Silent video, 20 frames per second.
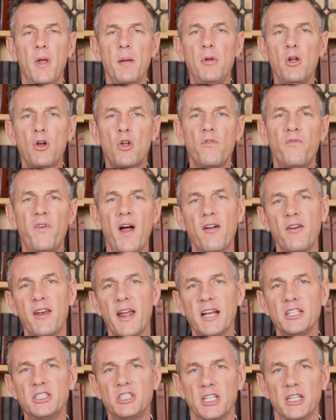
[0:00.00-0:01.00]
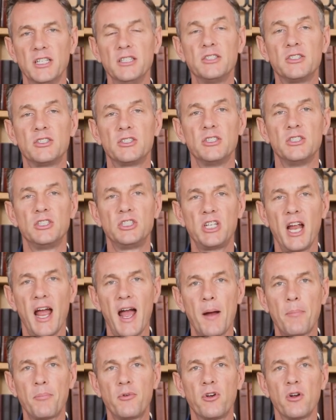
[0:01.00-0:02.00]
Biblical Foundations,
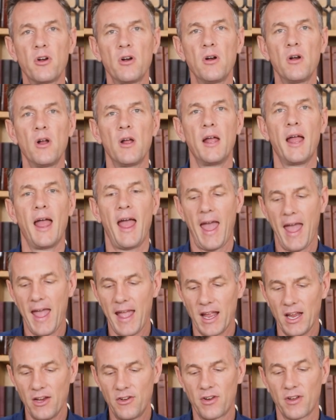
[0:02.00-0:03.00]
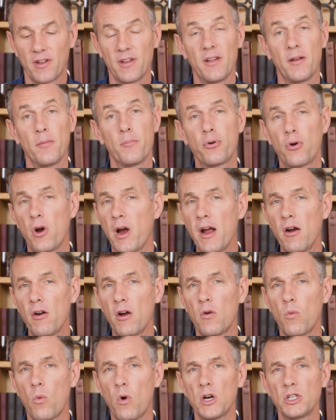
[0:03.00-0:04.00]
Chapter 8,
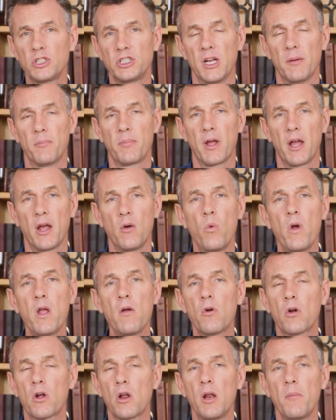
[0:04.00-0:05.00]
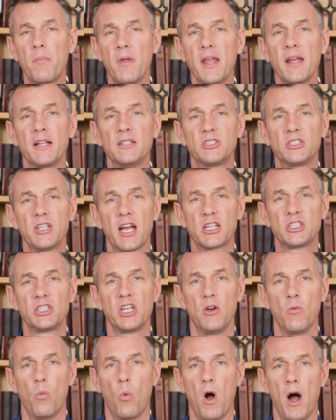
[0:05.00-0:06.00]
Prayer and Worship, and we were going to be in
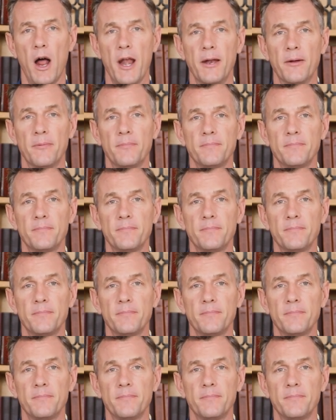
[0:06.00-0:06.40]
Section 1.